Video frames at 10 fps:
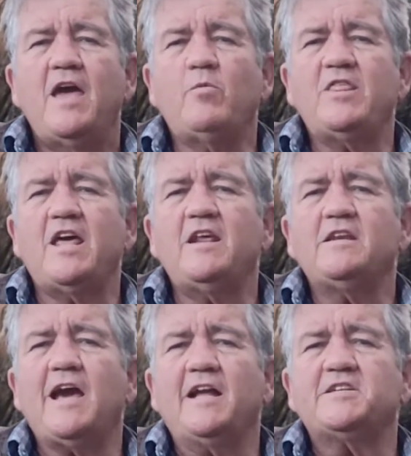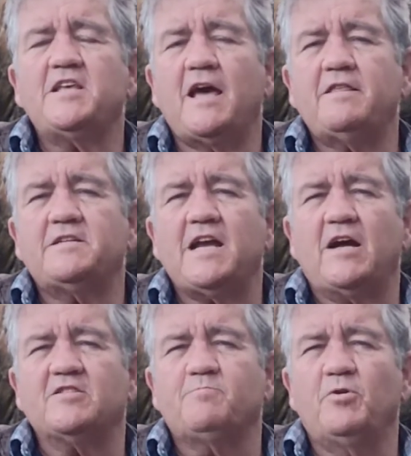And we then engaged the other
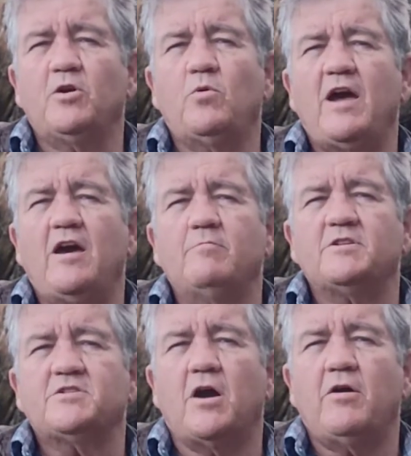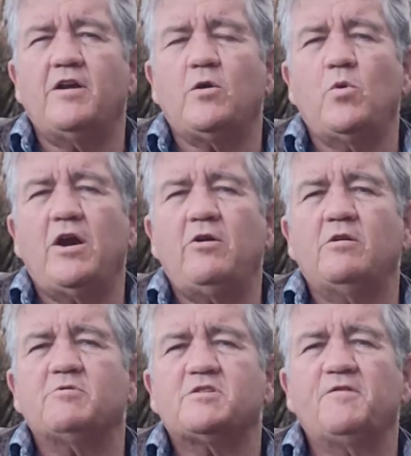towns, Bulawayo, Matari, Gweru,
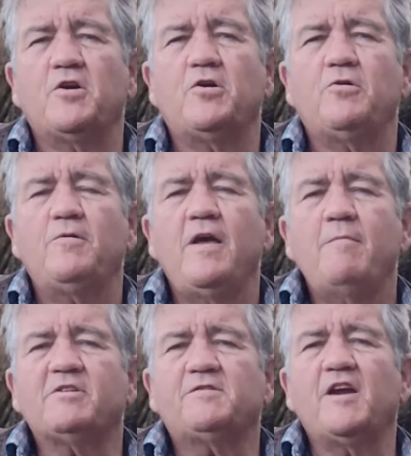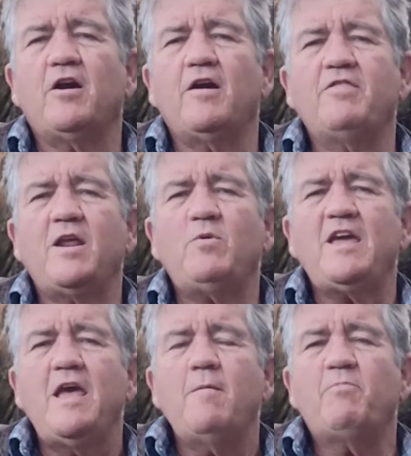and Masvingo. And then
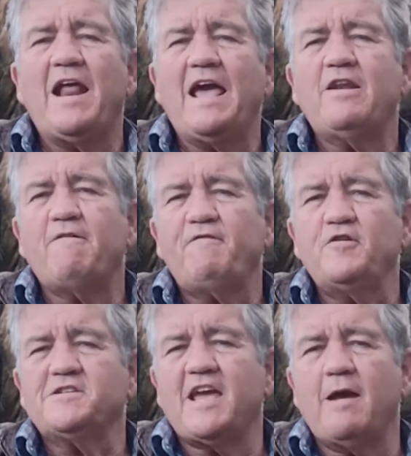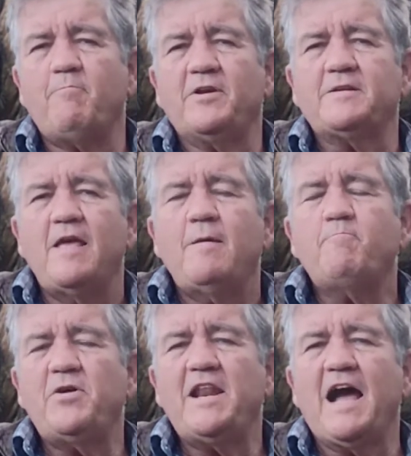we planned our first camp at
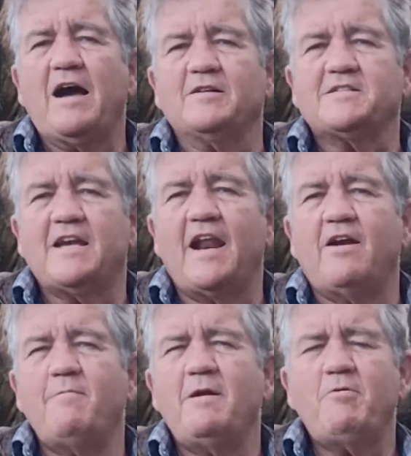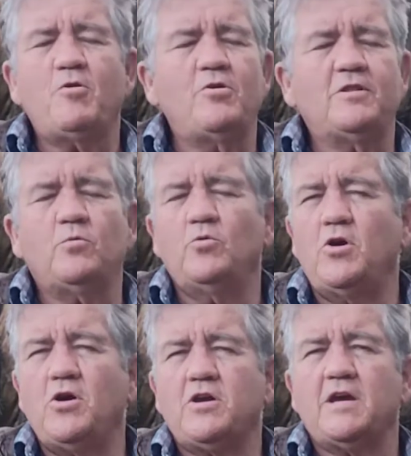Peterhouse. And I remember all the
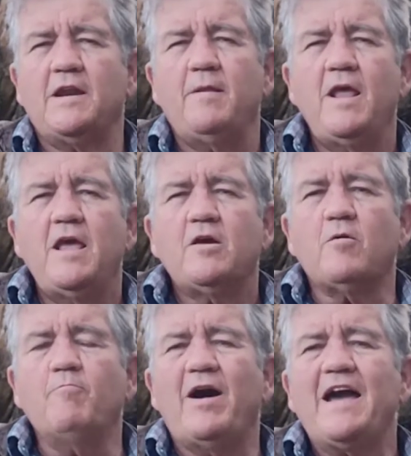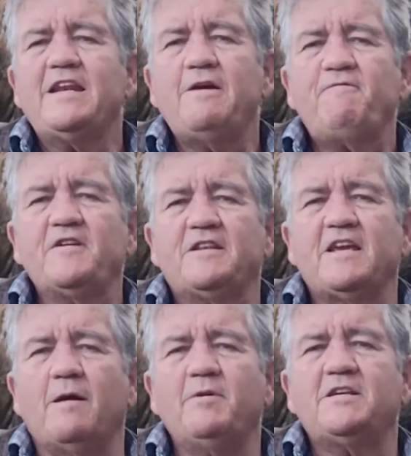work and combined effort
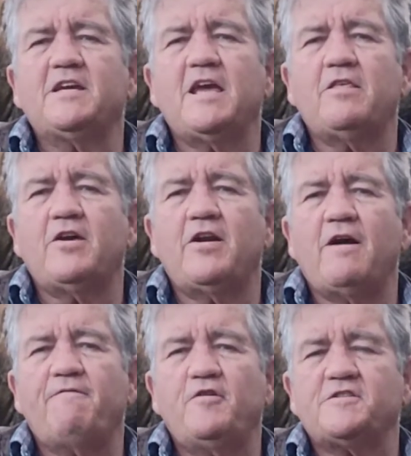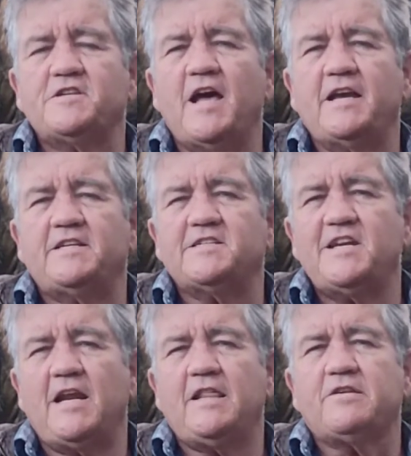coming together on our first night as
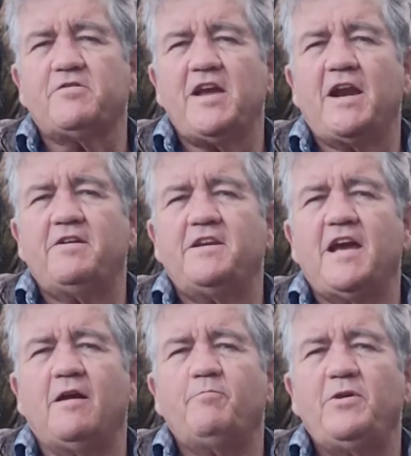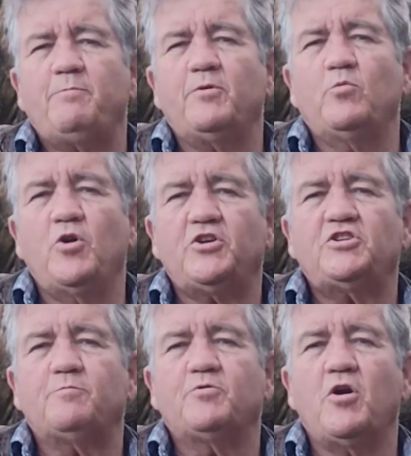nearly 300 young people
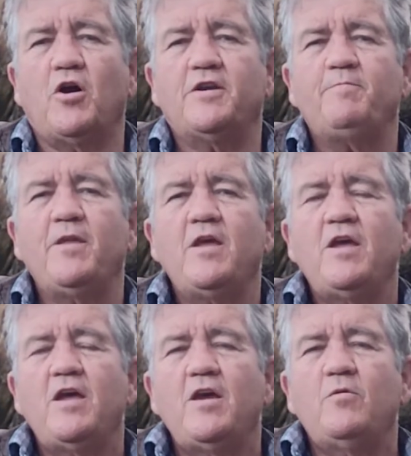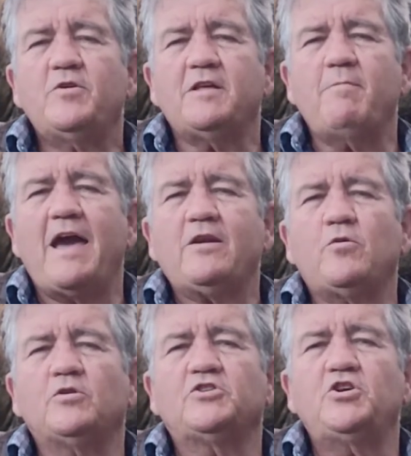worshiped God, with a man
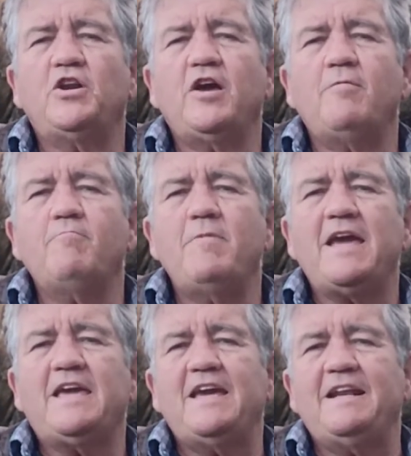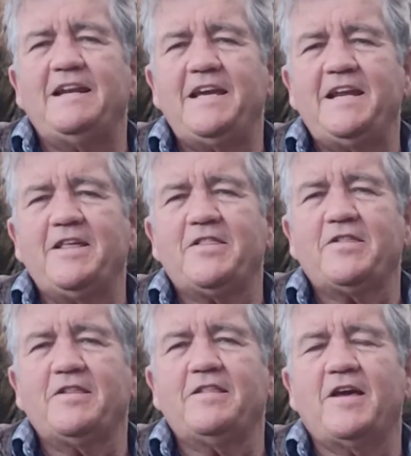called Julia Mekki leading
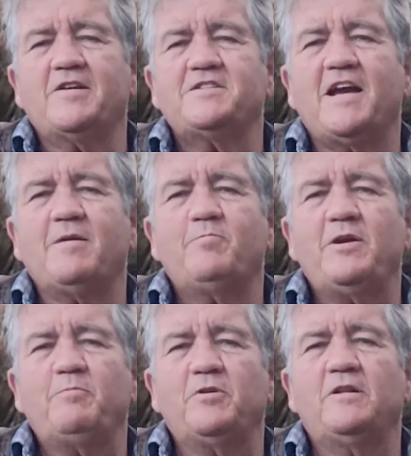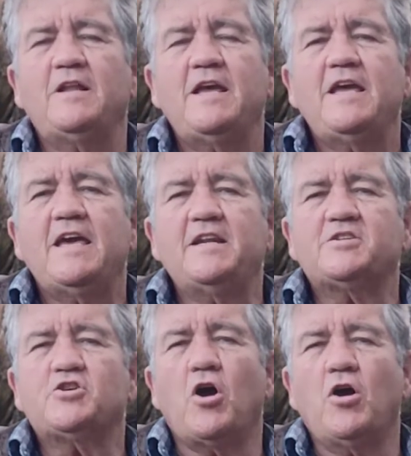those young people in a
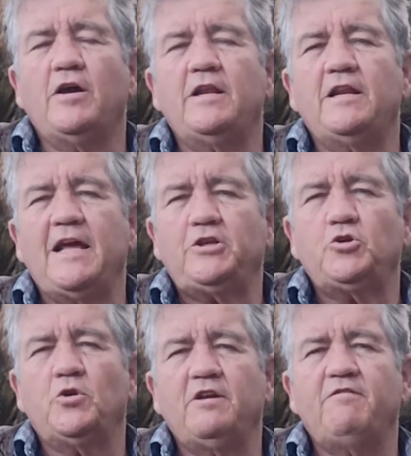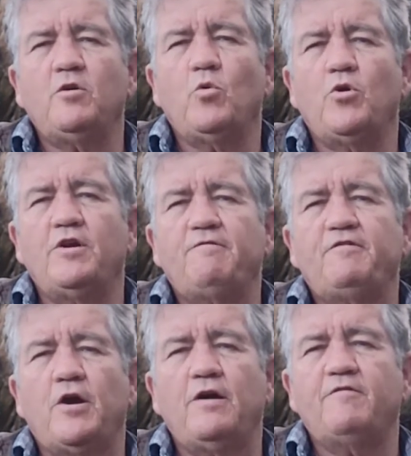song, "Let Your Living Water
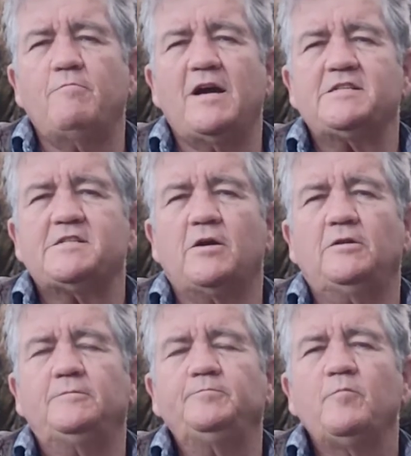Flow Over My Soul."